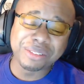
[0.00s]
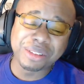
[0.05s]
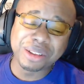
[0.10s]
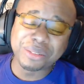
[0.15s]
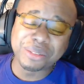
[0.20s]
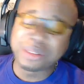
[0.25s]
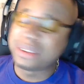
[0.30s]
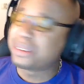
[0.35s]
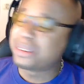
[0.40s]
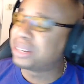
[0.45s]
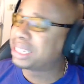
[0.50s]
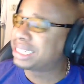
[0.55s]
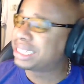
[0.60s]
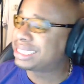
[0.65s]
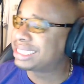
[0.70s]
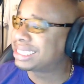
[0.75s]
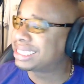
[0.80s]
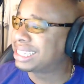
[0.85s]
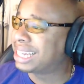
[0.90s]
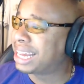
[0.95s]
We gonna
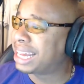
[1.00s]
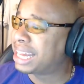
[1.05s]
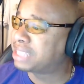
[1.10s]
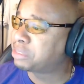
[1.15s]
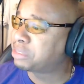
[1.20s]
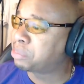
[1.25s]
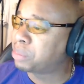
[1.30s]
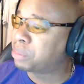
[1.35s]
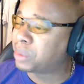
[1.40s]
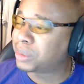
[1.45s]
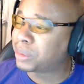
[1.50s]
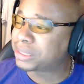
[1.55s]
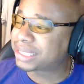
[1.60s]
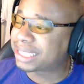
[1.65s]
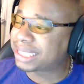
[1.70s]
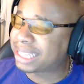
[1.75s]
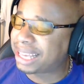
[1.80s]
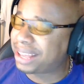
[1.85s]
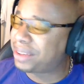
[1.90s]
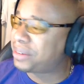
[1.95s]
get this last boss
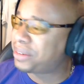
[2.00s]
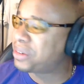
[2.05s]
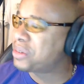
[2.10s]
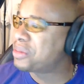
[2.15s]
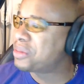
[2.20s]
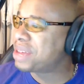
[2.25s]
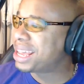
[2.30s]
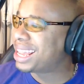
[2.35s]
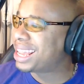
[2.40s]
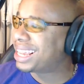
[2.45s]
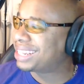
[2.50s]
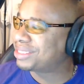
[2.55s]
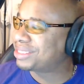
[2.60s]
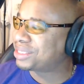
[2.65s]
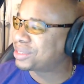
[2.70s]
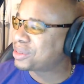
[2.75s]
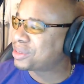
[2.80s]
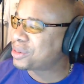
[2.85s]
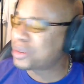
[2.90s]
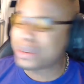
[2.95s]
kill, man.
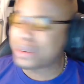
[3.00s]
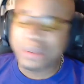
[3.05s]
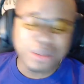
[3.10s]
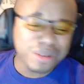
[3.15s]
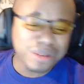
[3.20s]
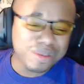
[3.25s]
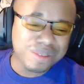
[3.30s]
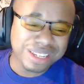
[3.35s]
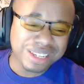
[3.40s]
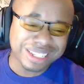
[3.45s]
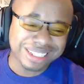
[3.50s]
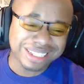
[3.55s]
What's going on, man?